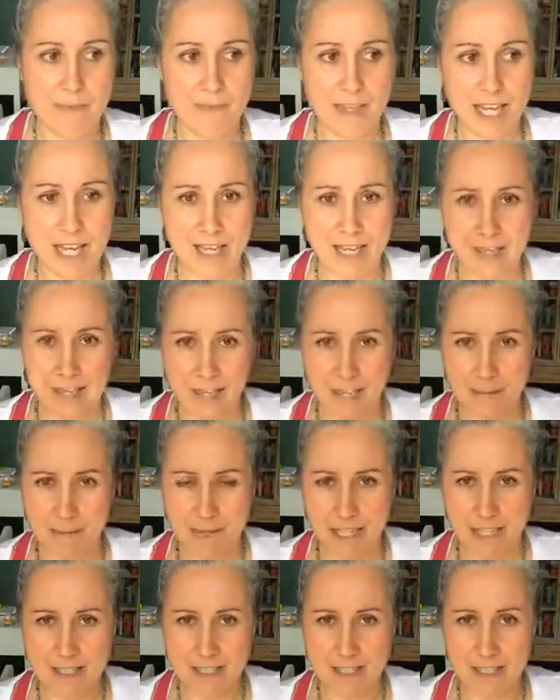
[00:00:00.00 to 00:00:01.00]
And a
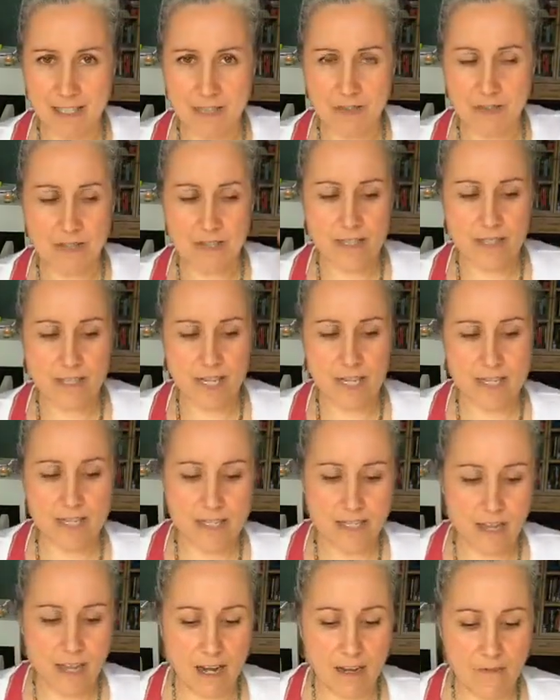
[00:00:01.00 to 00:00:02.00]
message that they're saying is
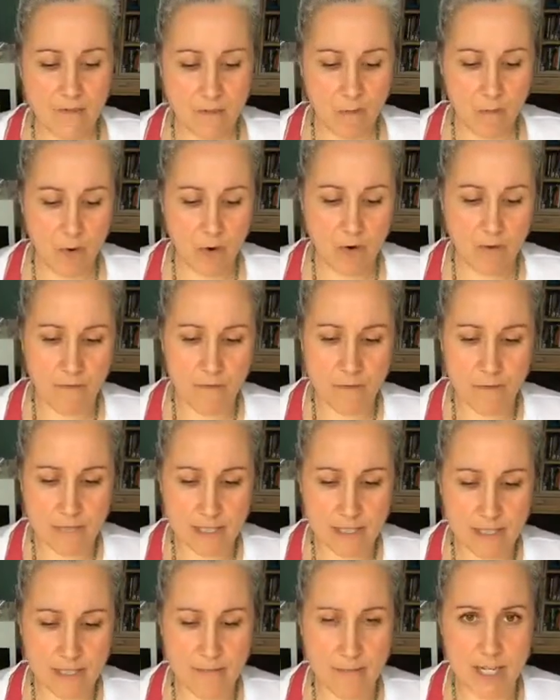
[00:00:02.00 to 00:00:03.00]
kind of important for me
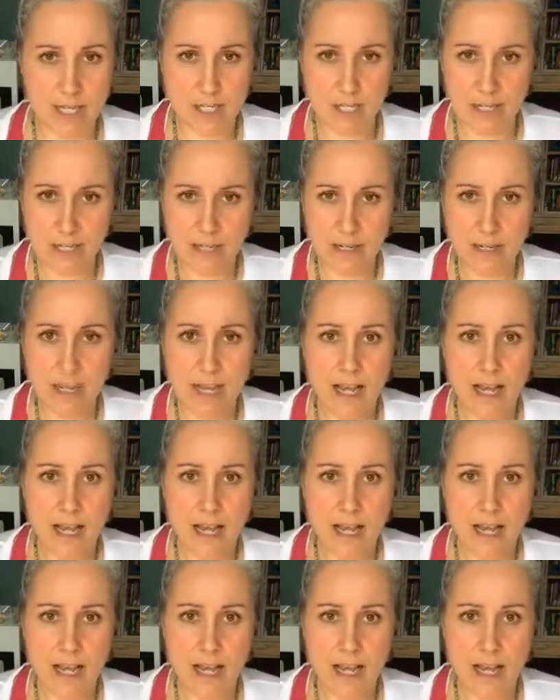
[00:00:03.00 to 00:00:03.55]
to mention.